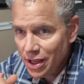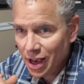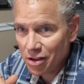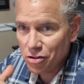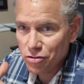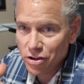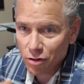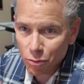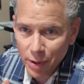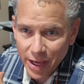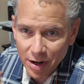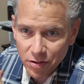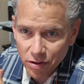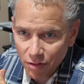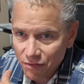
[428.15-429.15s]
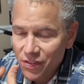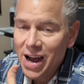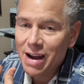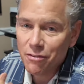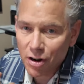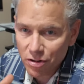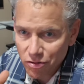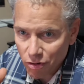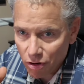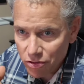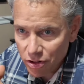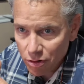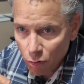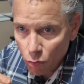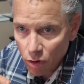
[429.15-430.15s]
I was a general manager of 5 restaurants
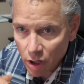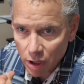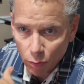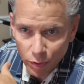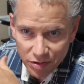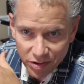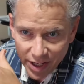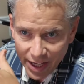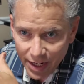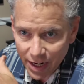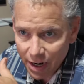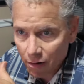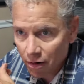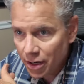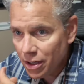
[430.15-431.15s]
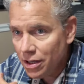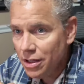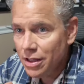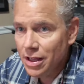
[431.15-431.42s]
in Louisiana area.